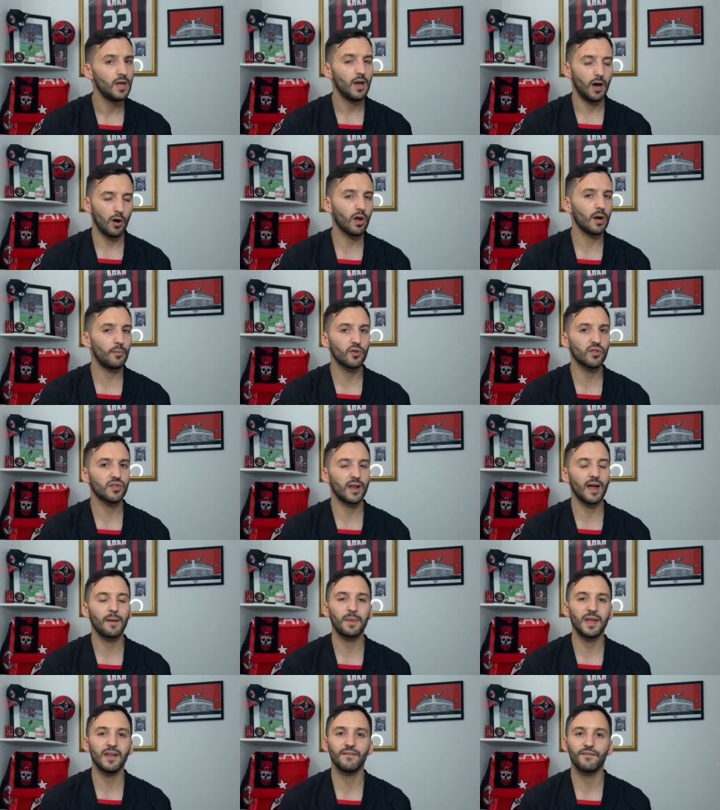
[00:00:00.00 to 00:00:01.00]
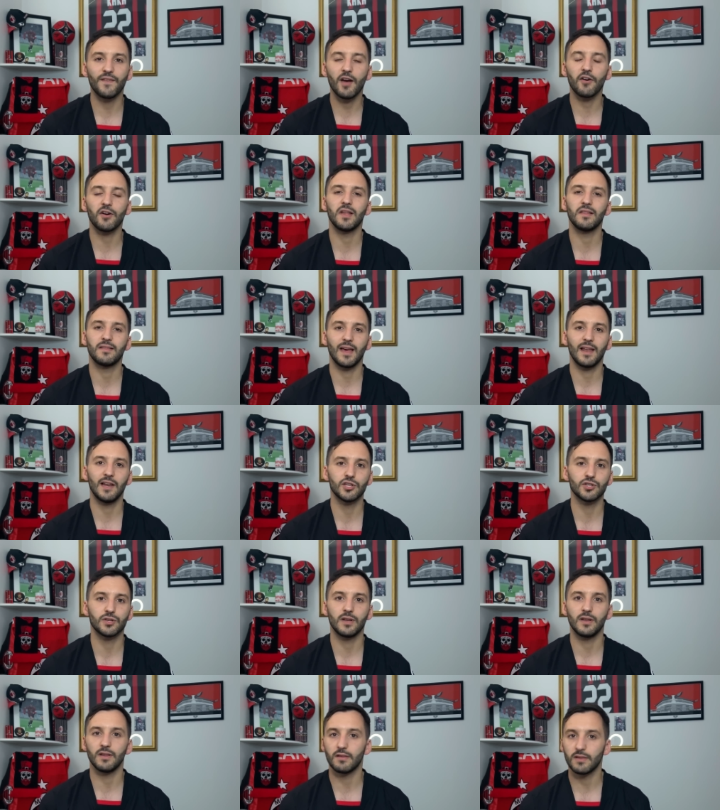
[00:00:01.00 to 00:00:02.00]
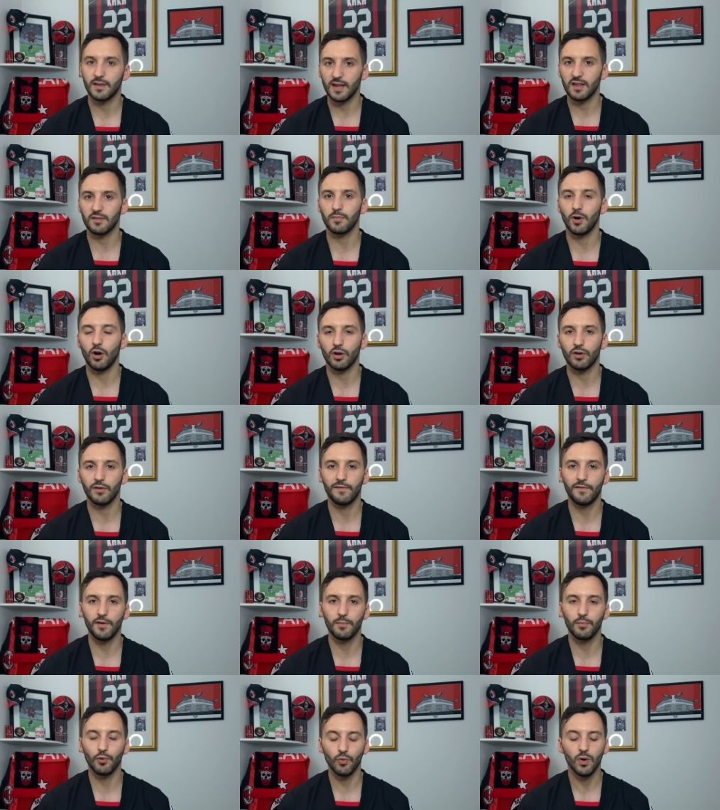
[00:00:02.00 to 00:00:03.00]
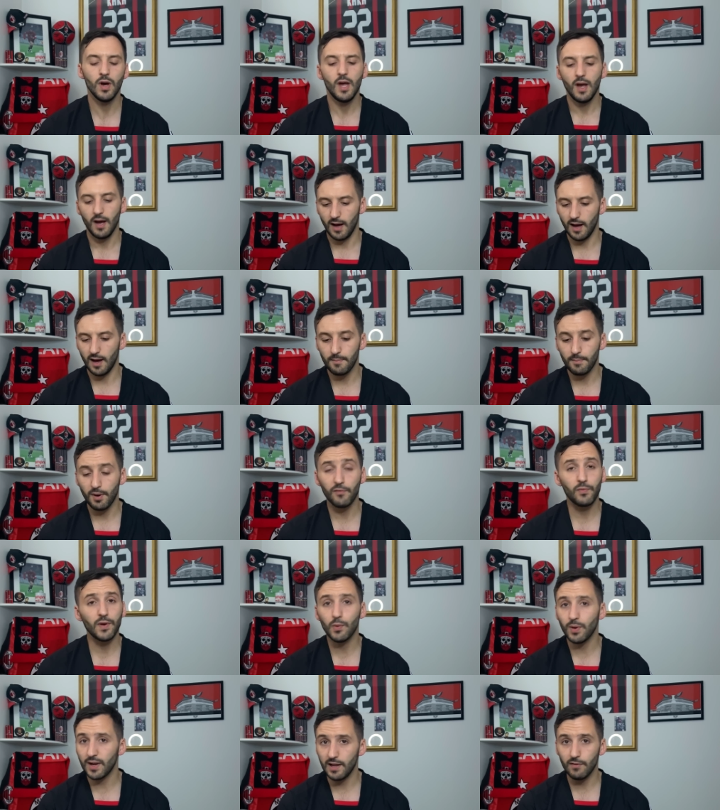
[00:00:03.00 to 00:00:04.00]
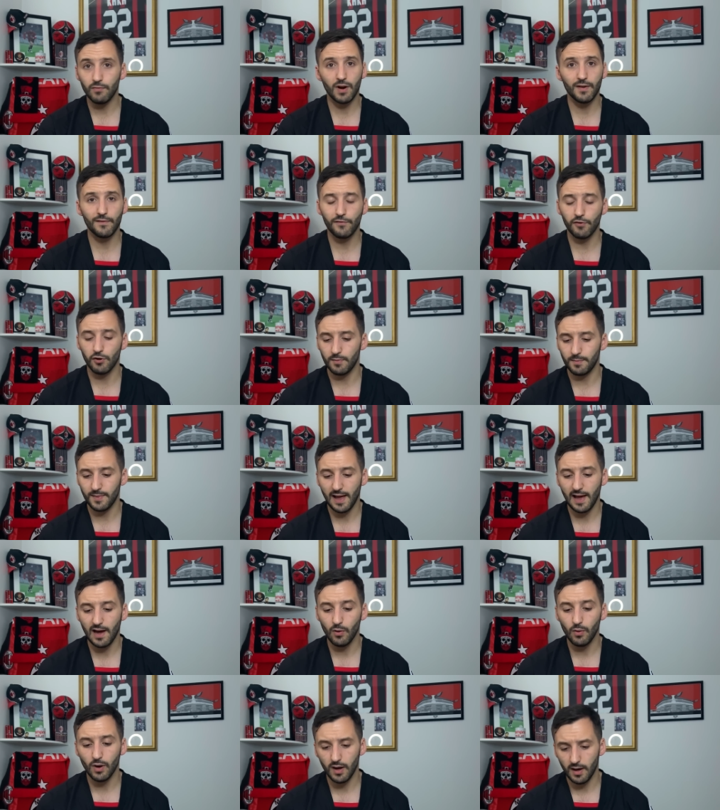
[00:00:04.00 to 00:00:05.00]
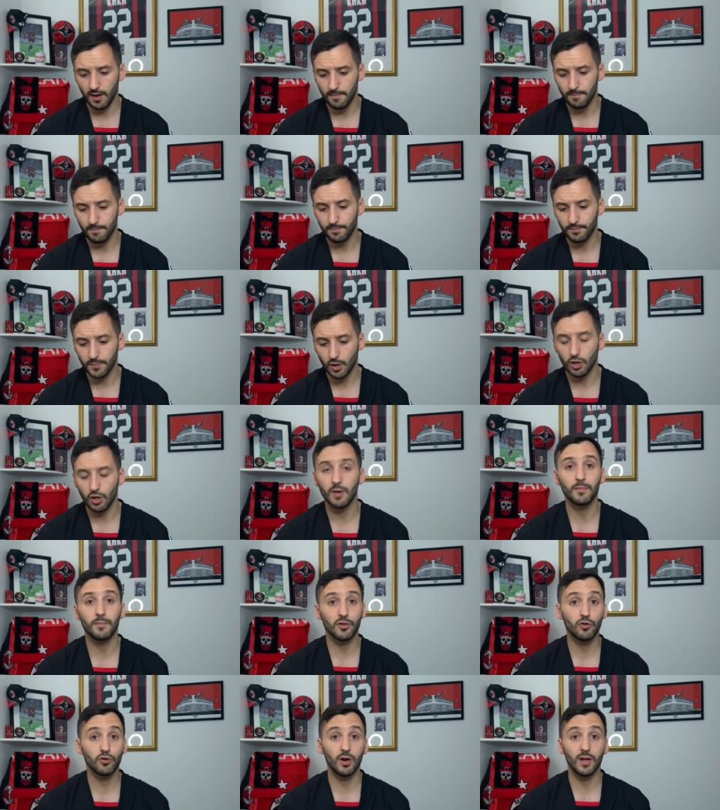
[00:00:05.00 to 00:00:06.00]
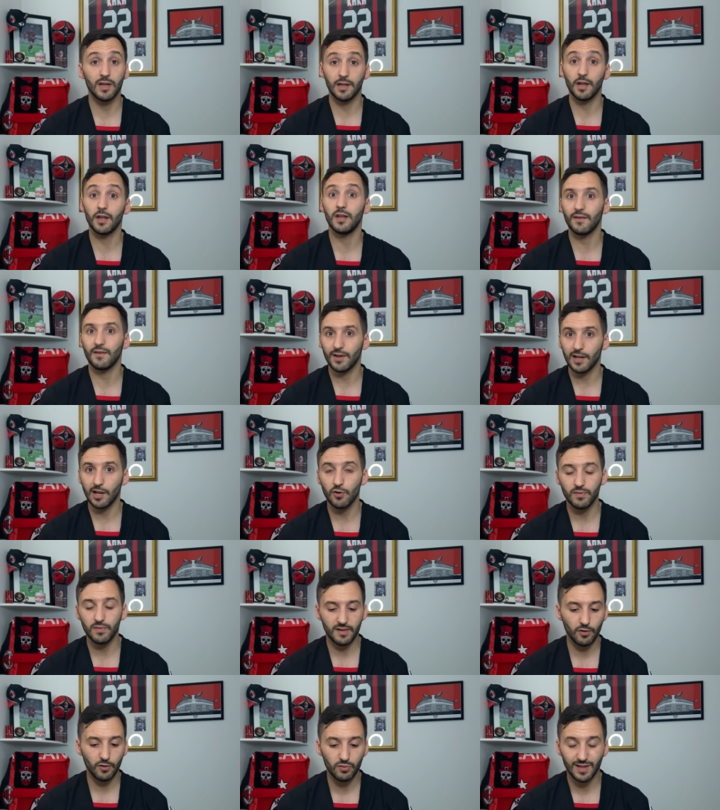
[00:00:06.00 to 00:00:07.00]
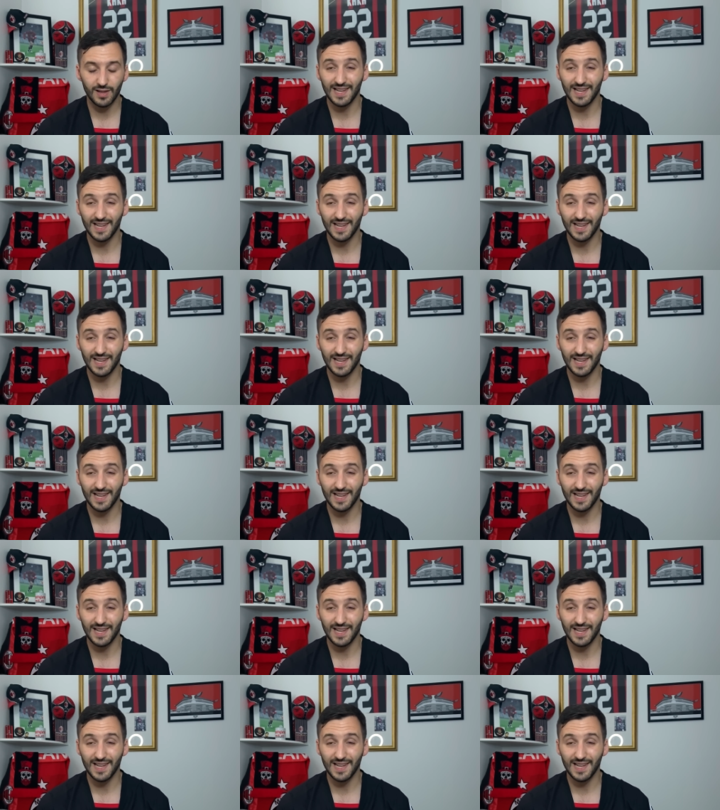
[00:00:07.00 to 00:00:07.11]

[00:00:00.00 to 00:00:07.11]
I'll come on to that being very intelligent in today's market football. Um, but if we quickly run through him now, um, Colombo's got a, another loan deal to